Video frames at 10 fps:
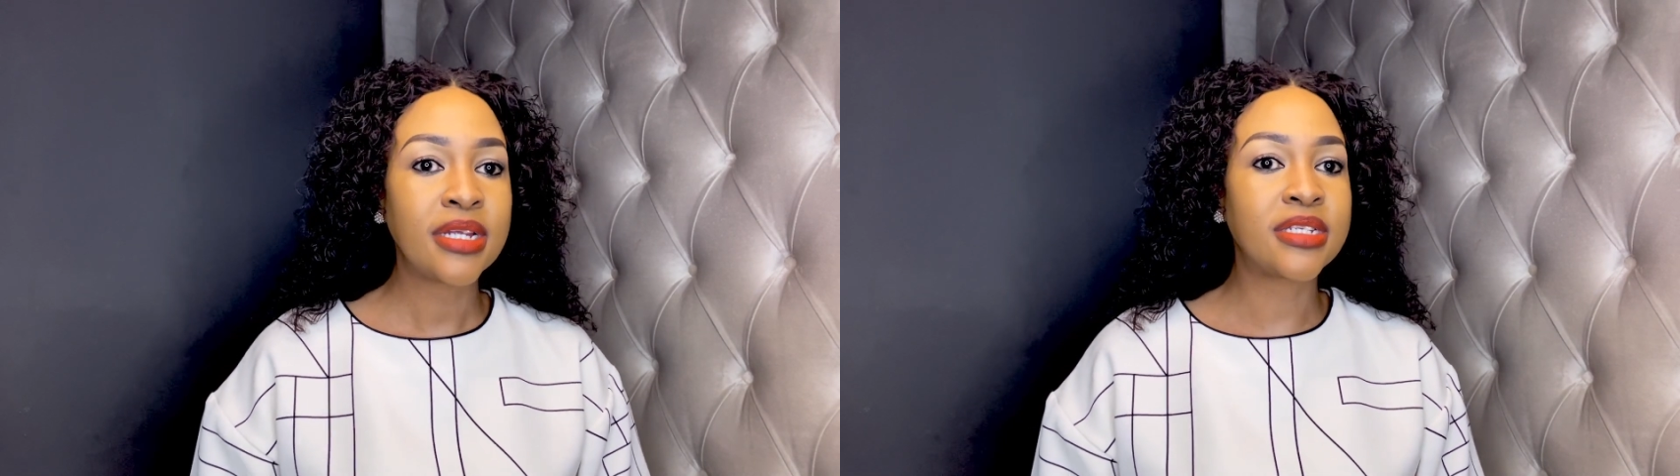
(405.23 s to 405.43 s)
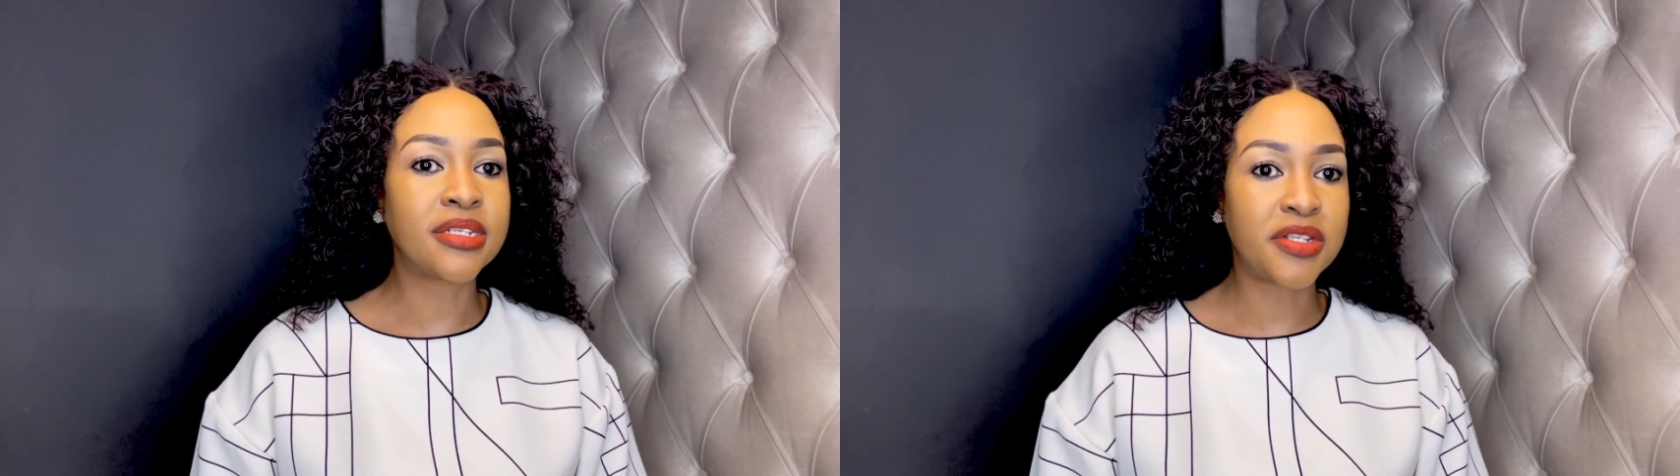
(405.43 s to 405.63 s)

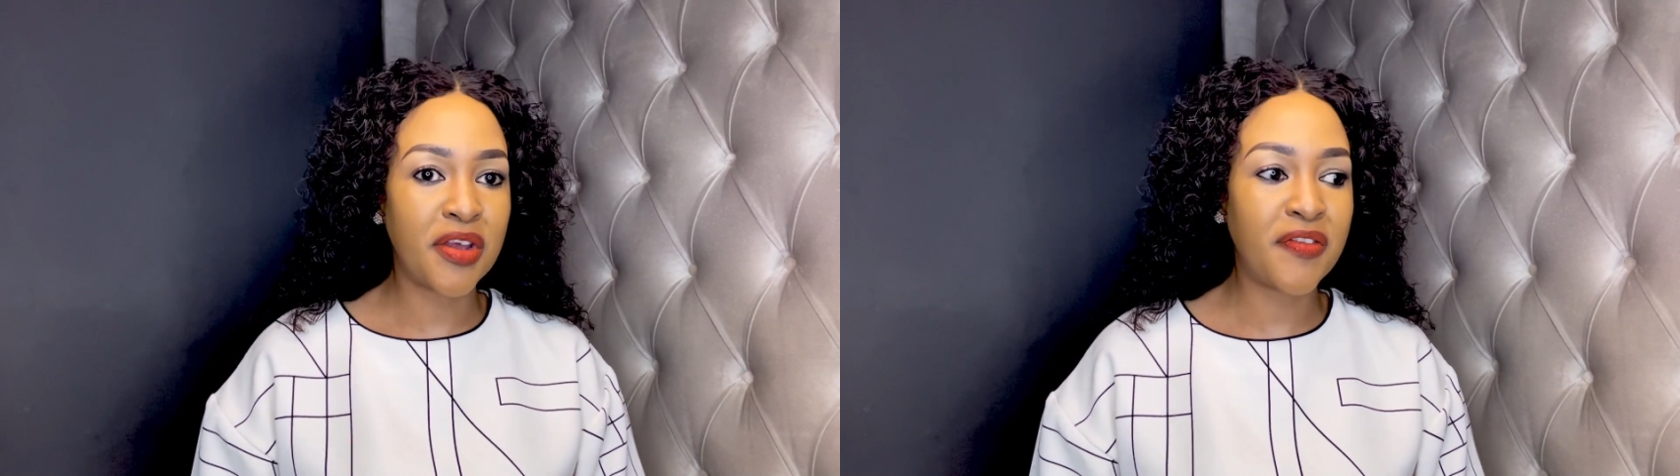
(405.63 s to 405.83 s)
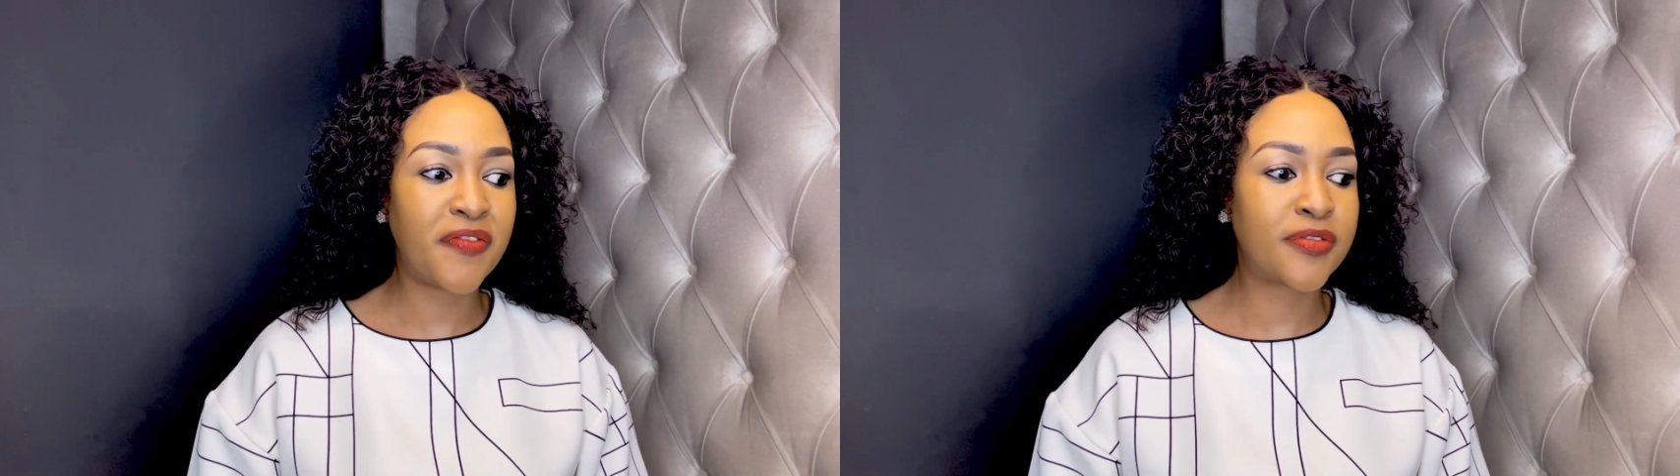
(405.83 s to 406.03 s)

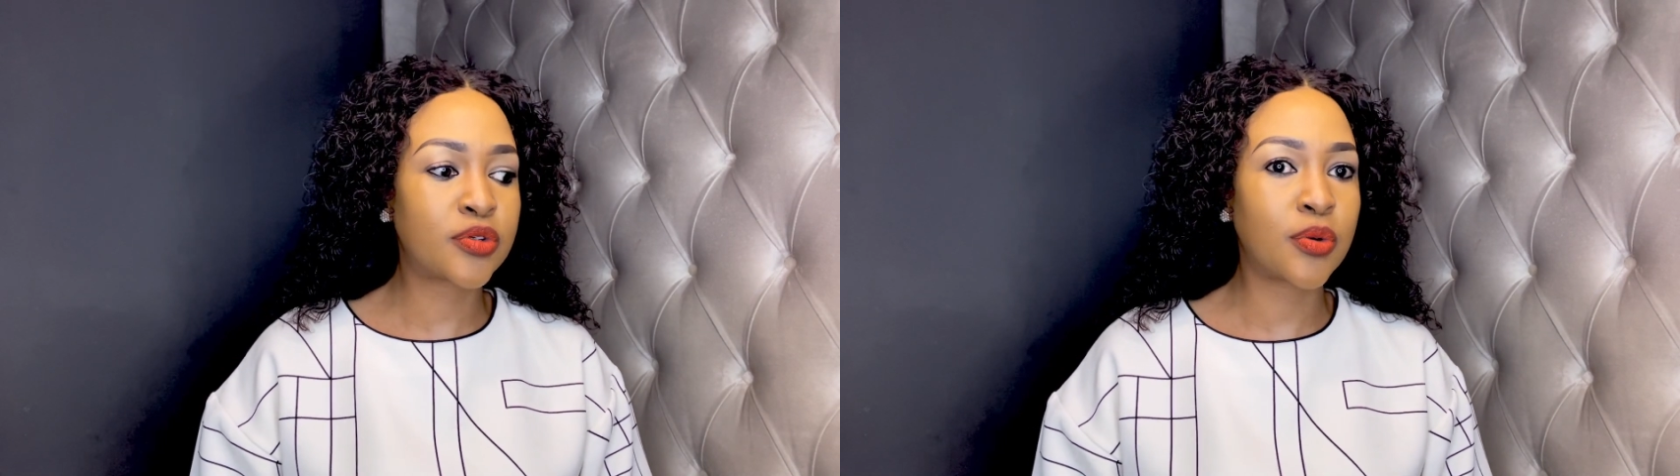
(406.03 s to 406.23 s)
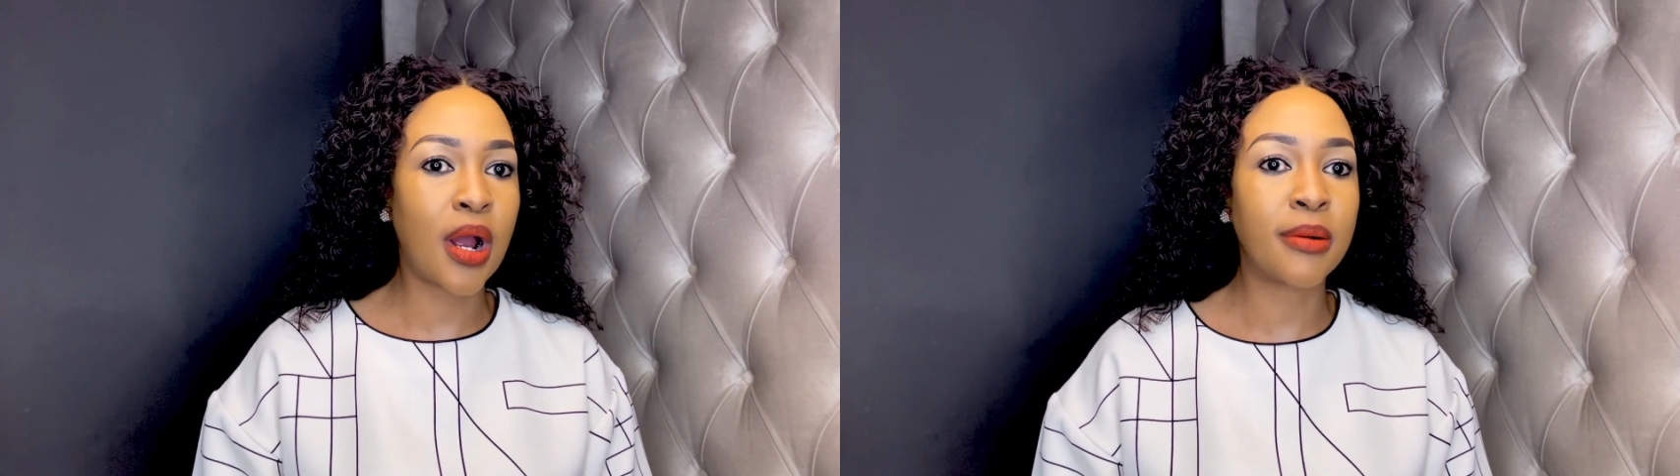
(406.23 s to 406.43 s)
deserve
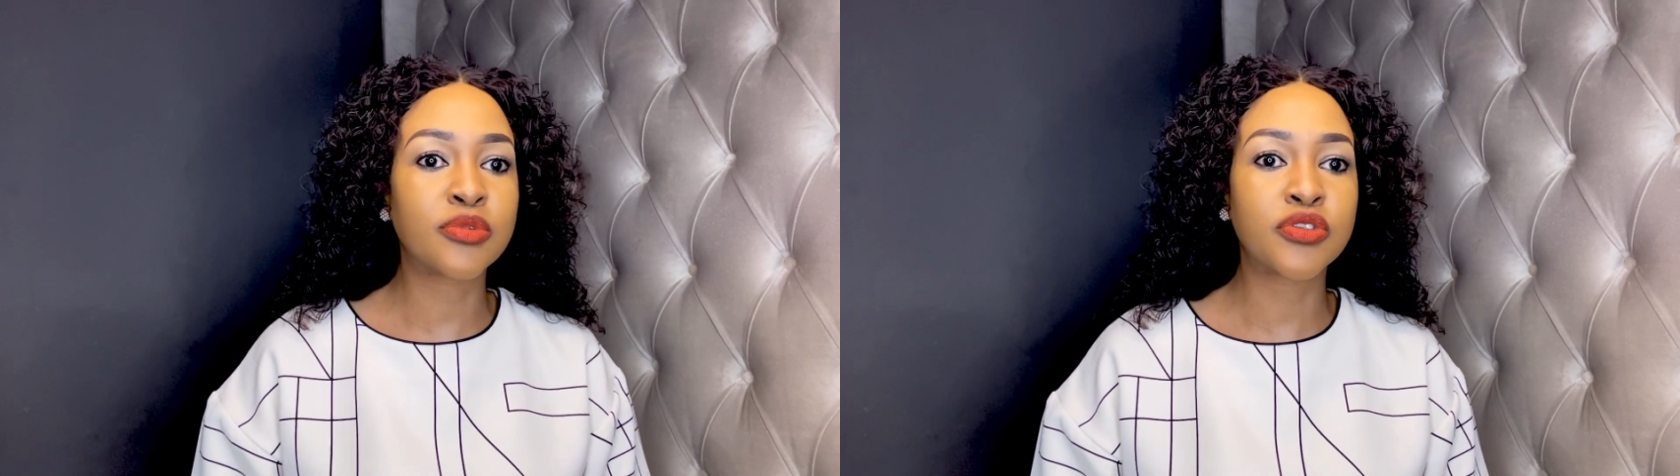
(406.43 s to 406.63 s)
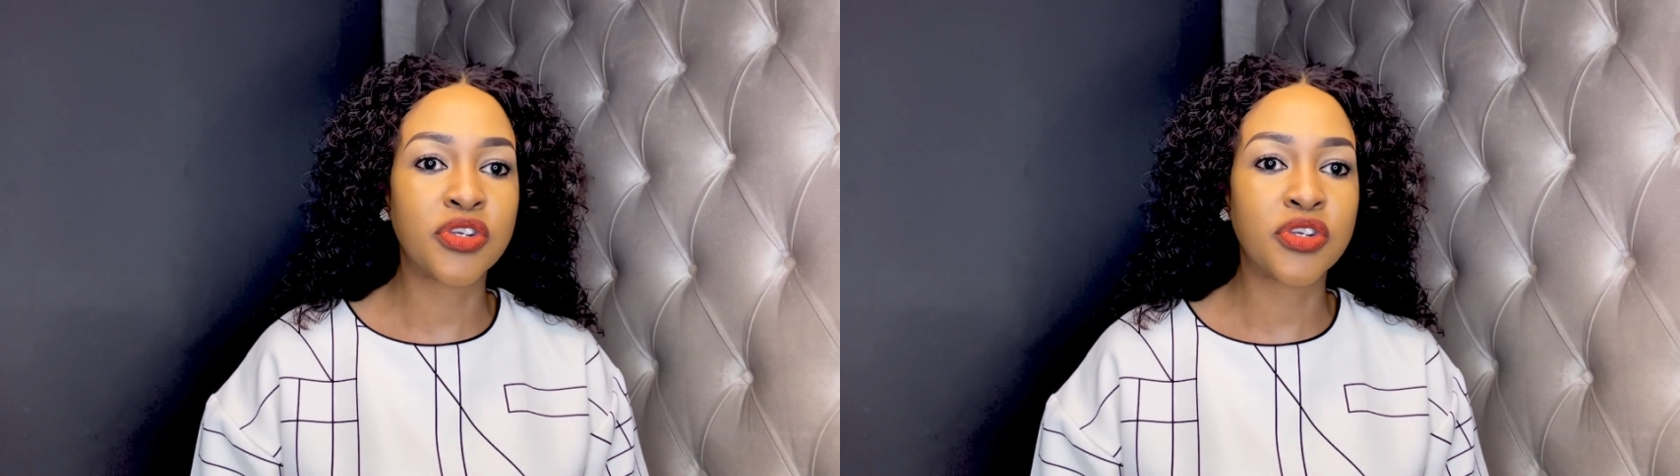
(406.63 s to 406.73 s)
to come to